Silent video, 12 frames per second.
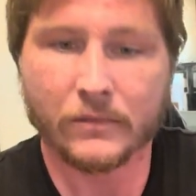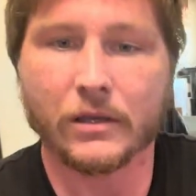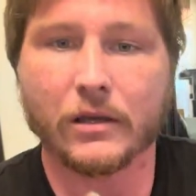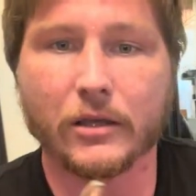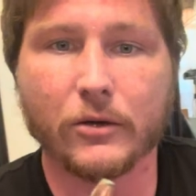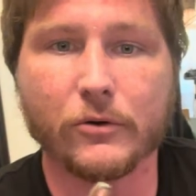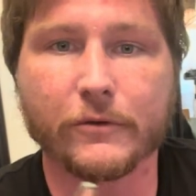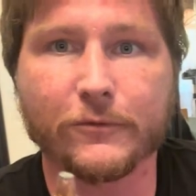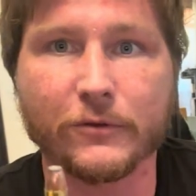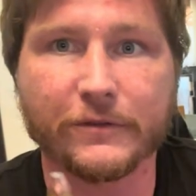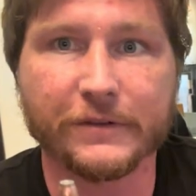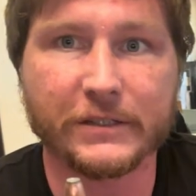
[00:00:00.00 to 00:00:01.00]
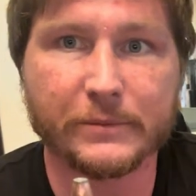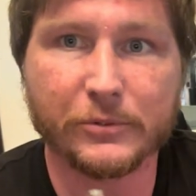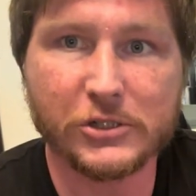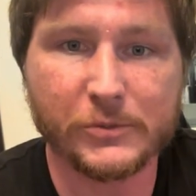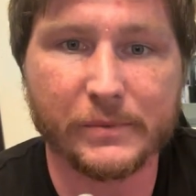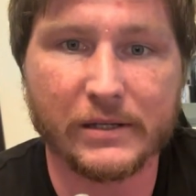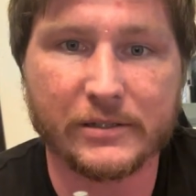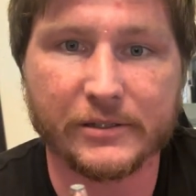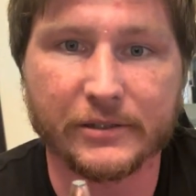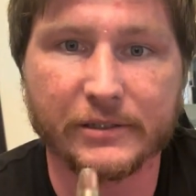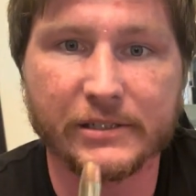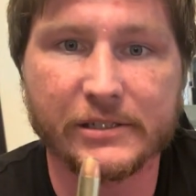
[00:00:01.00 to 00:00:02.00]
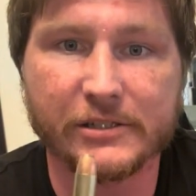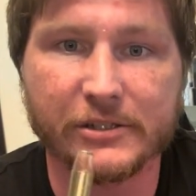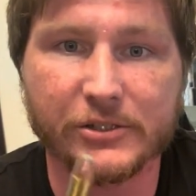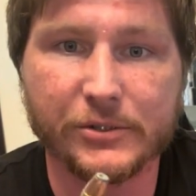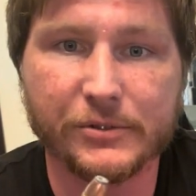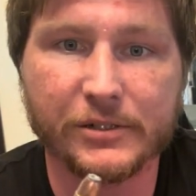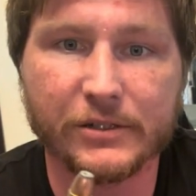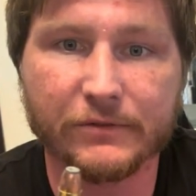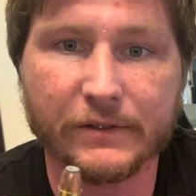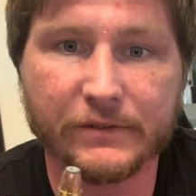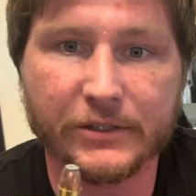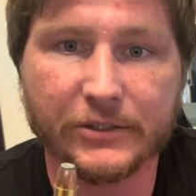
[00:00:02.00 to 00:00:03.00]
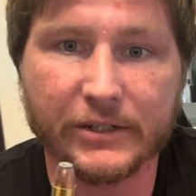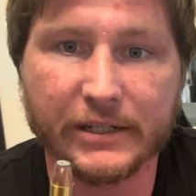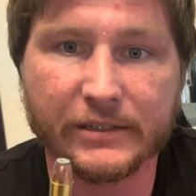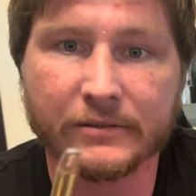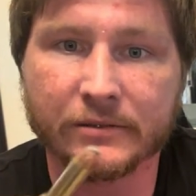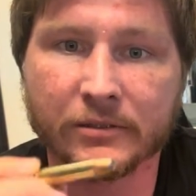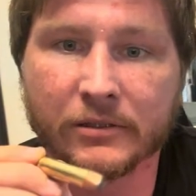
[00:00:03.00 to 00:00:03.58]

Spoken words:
and go with 450 Bushmaster. This is a 250 grain,